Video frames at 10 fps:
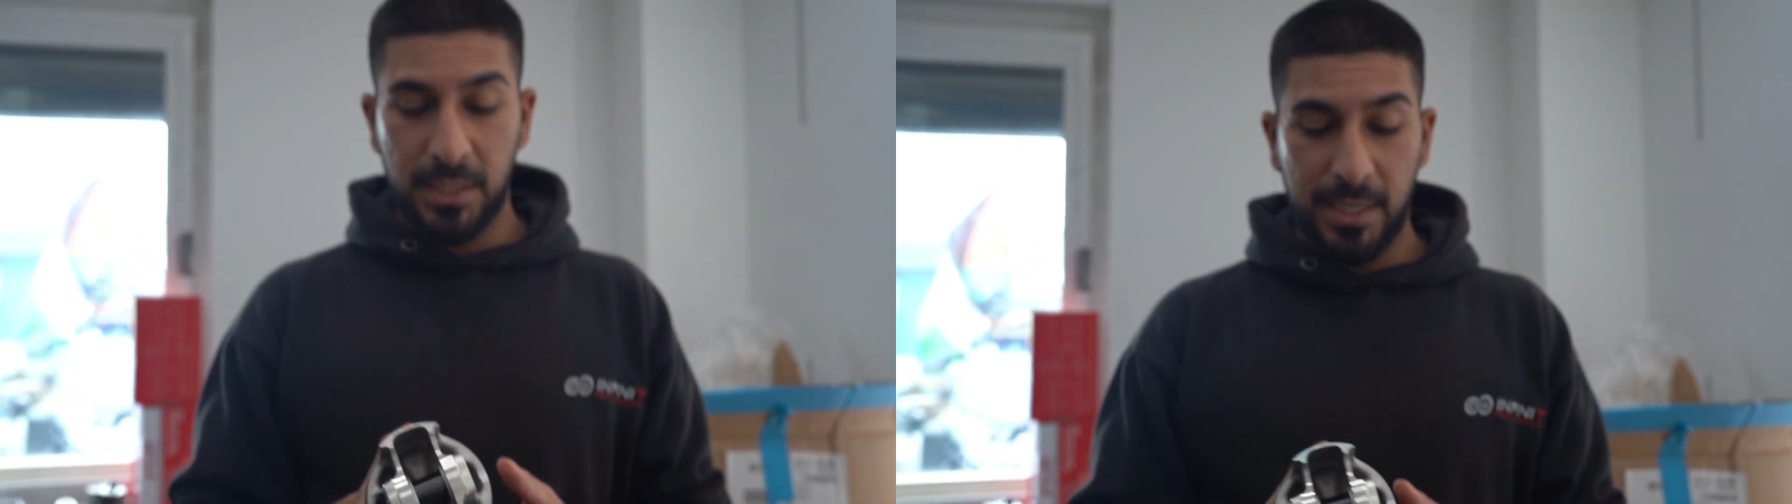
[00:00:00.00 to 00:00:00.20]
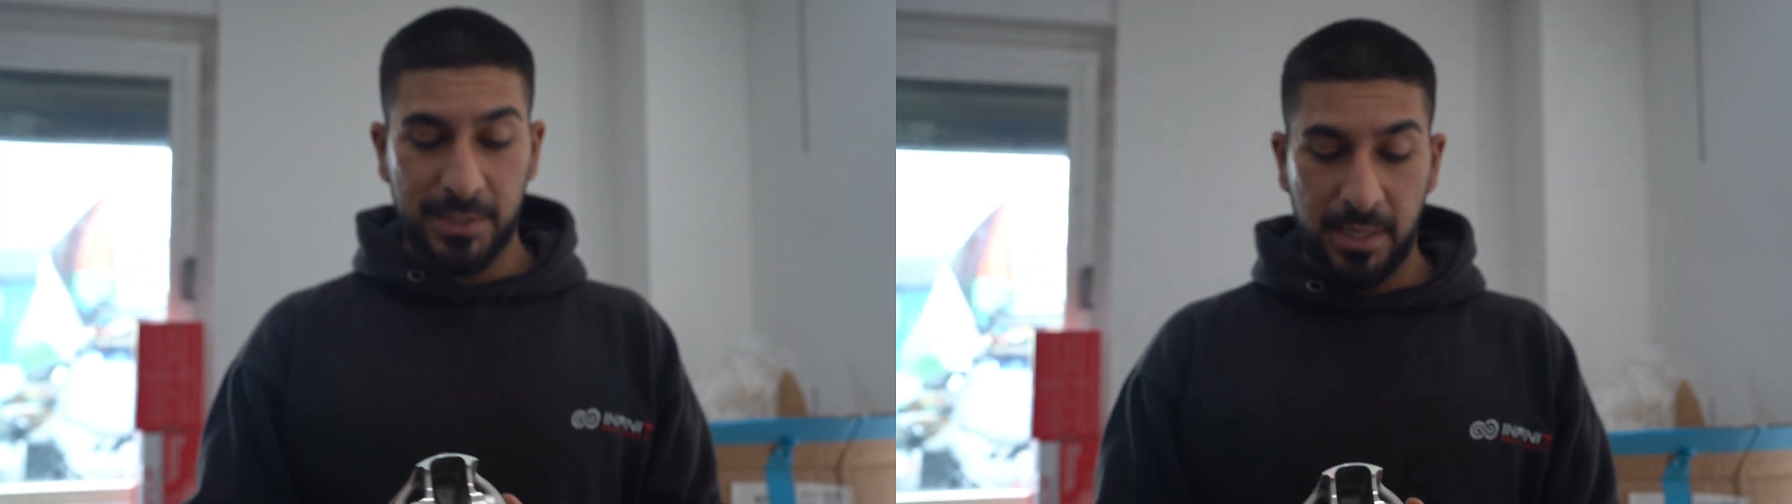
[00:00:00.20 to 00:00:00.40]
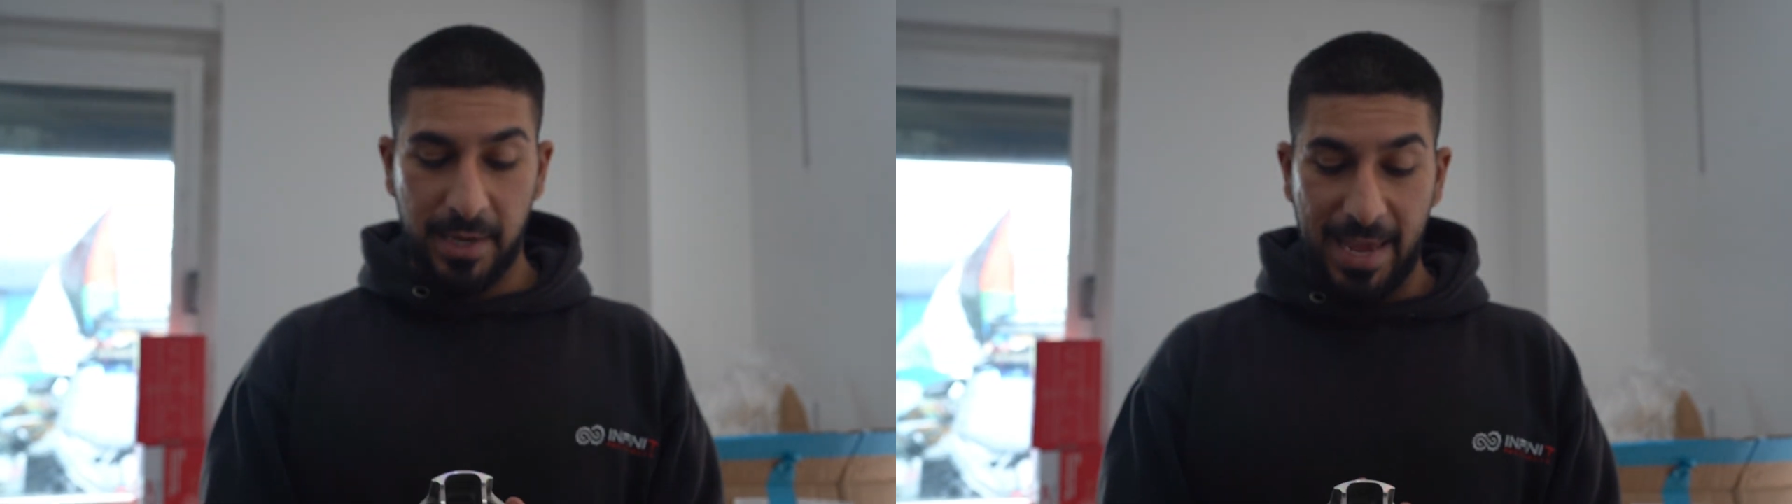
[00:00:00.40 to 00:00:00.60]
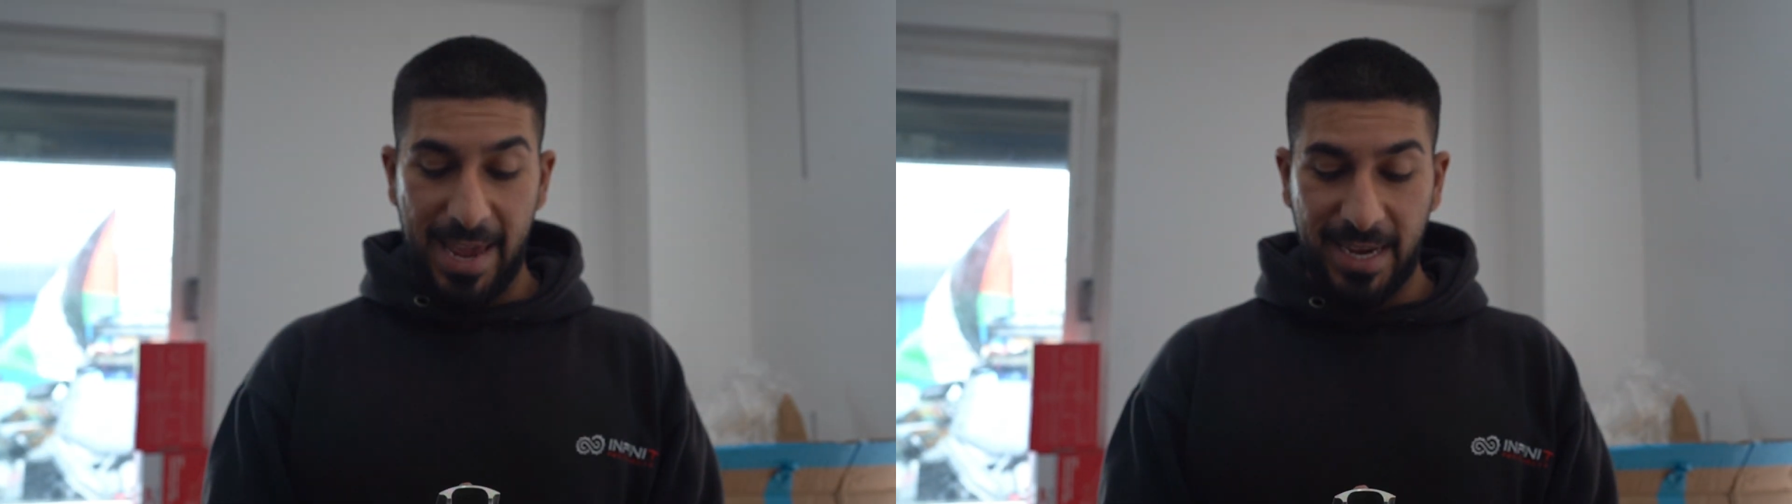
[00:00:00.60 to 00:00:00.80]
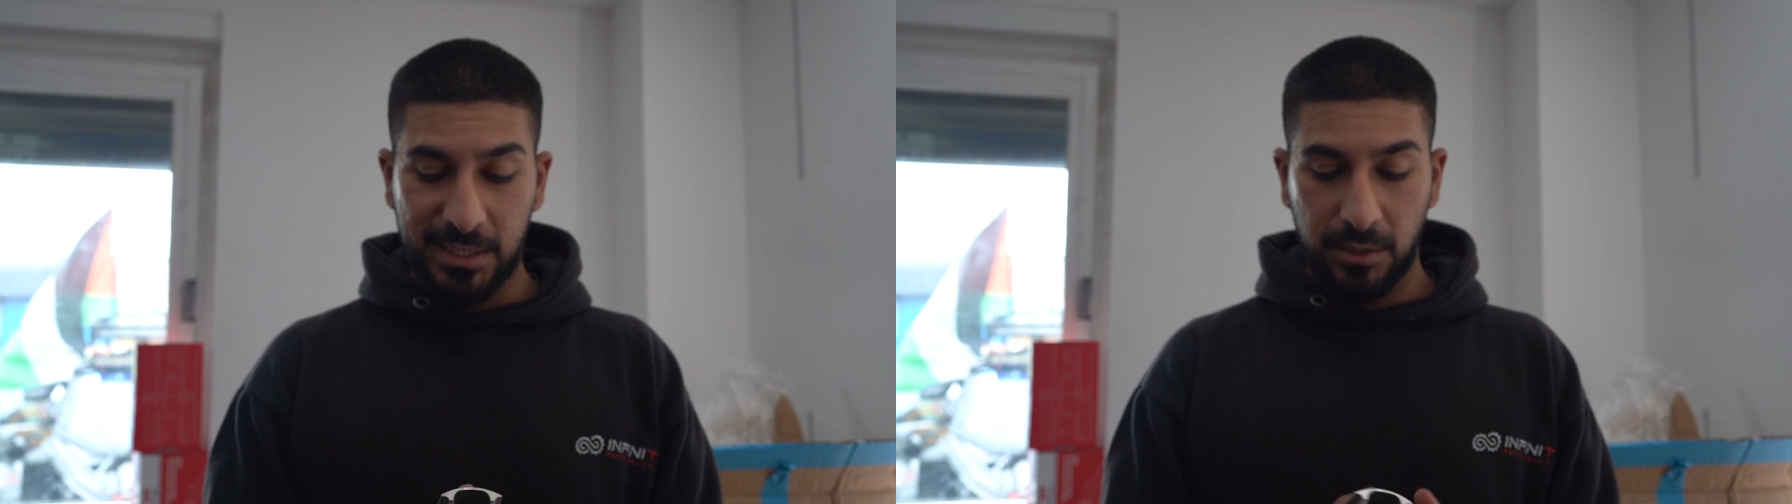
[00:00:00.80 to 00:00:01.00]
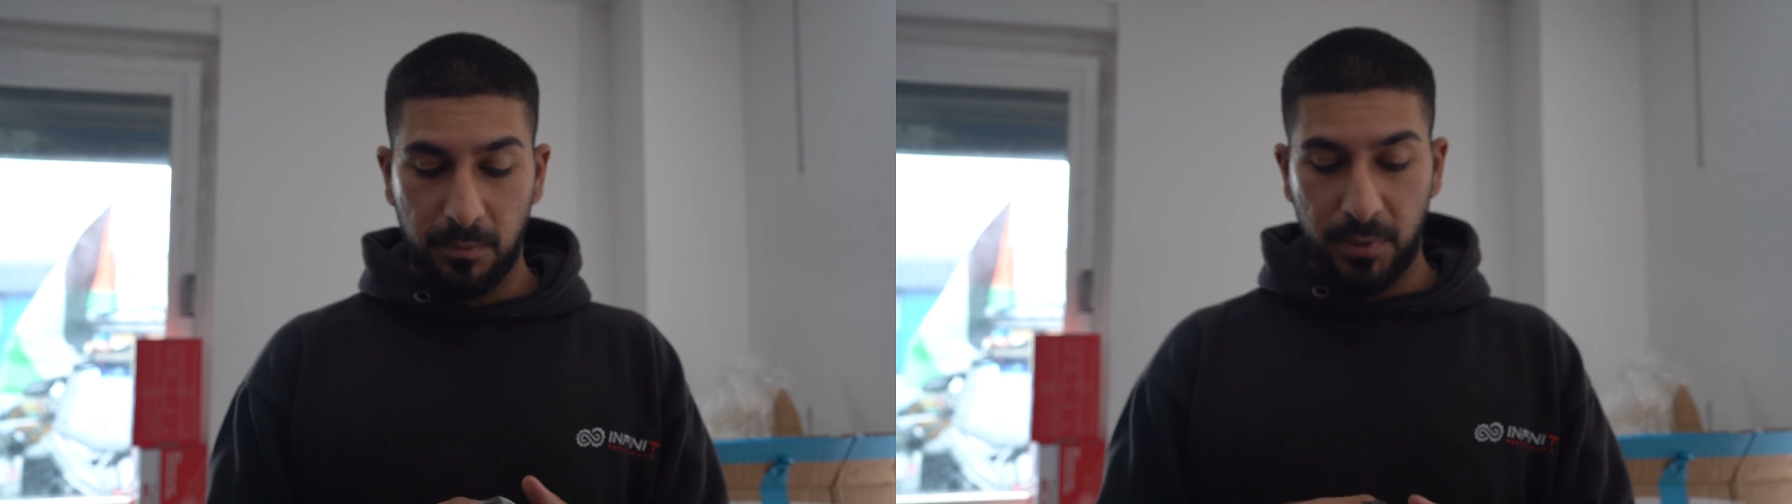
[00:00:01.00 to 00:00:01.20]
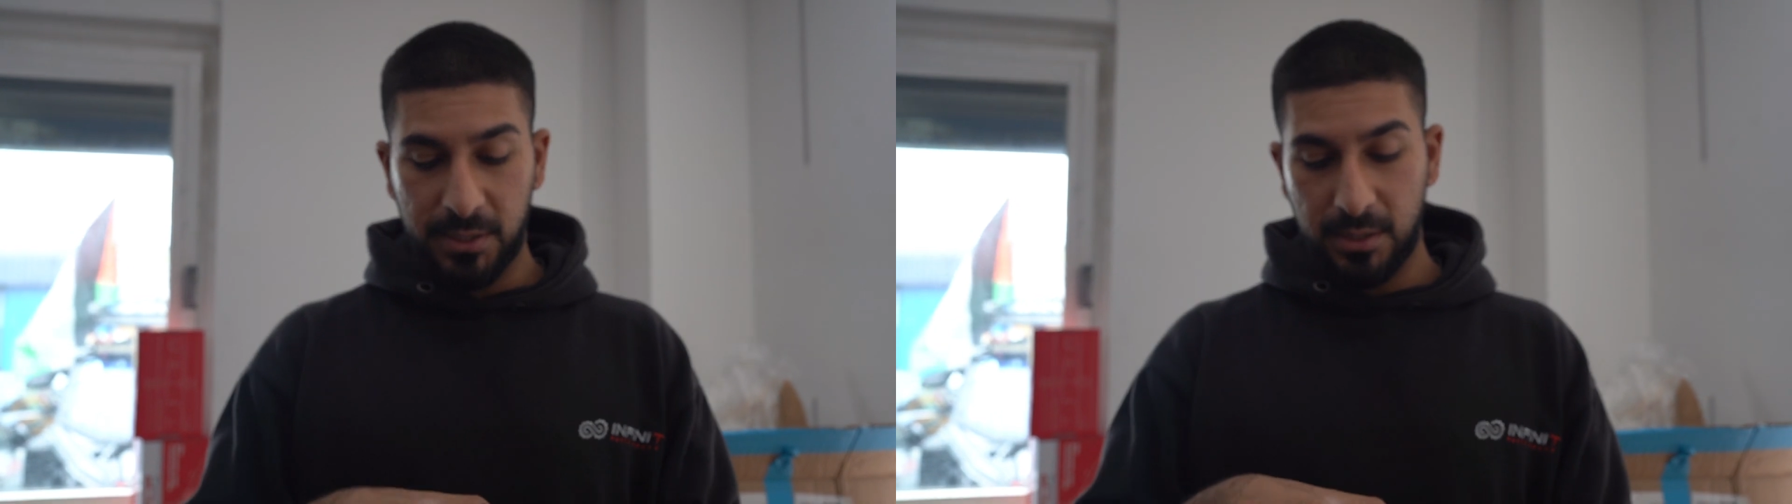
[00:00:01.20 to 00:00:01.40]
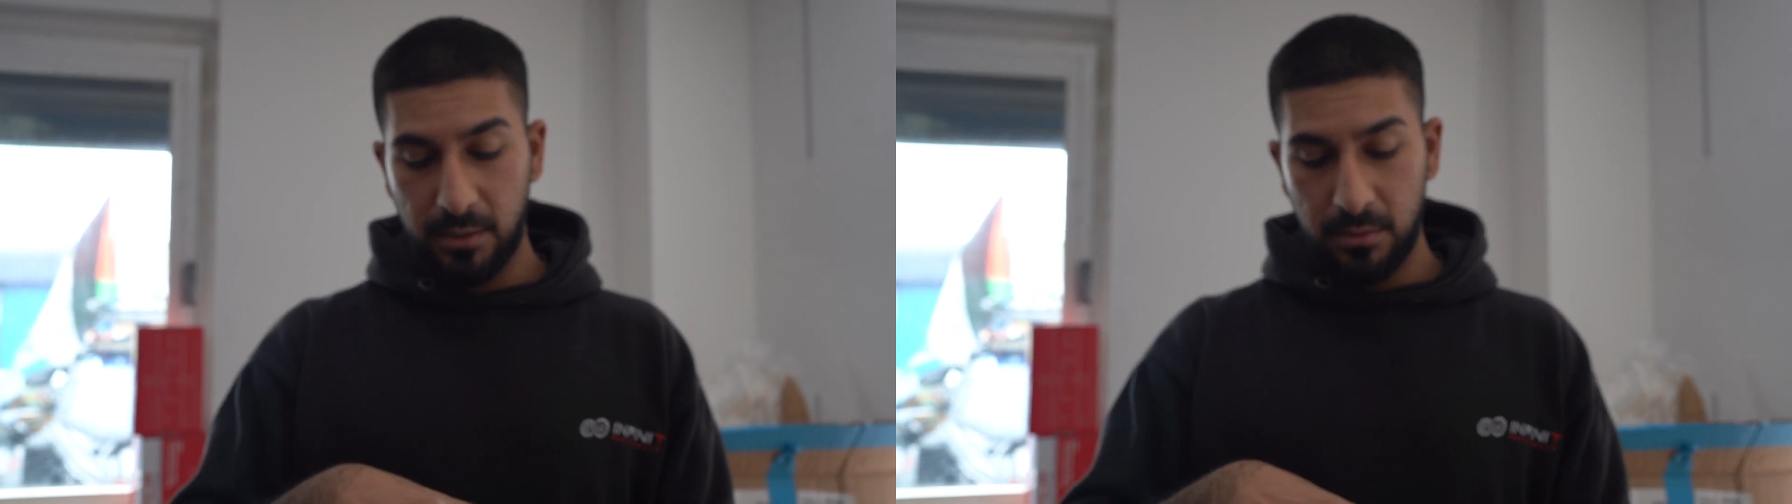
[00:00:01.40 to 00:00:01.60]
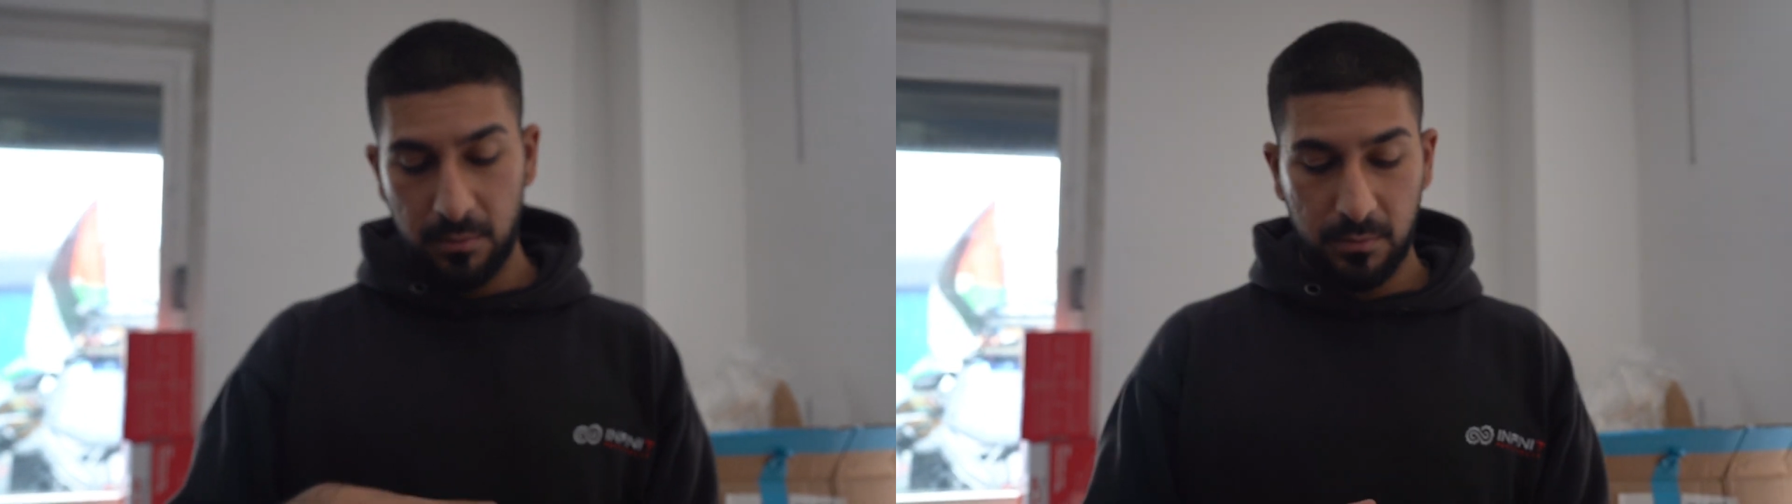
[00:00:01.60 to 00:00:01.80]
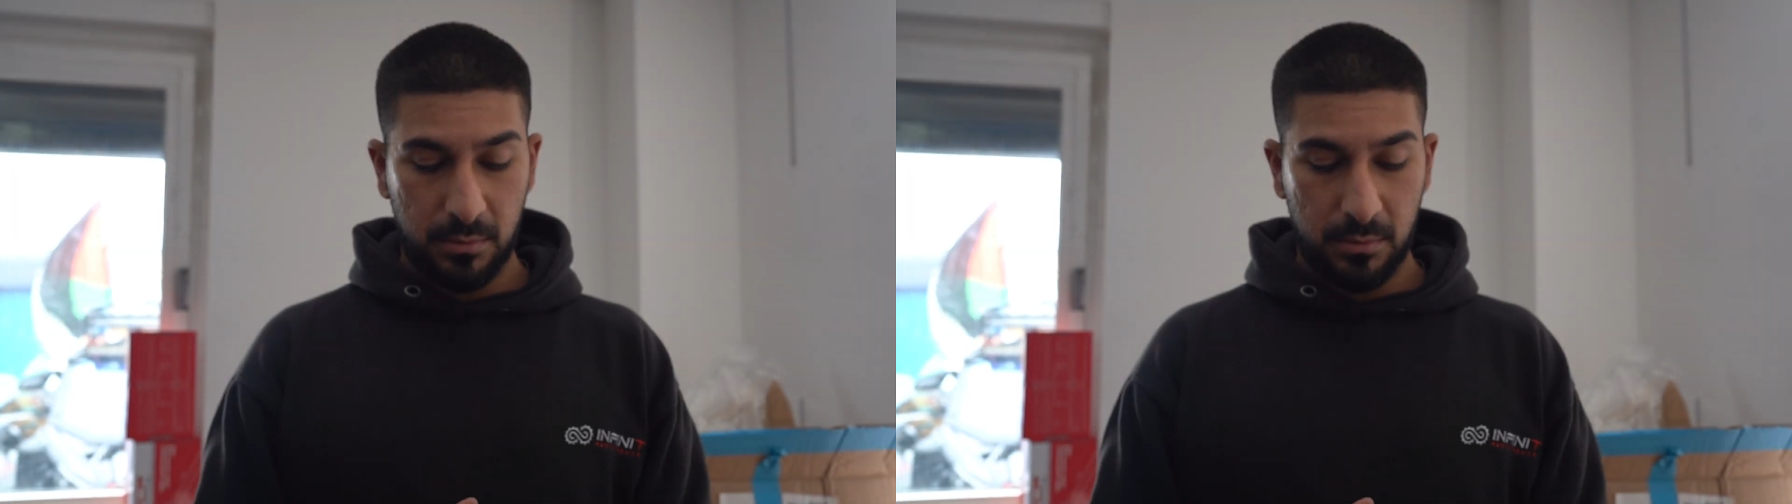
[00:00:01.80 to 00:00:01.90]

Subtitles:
is an excellent piston.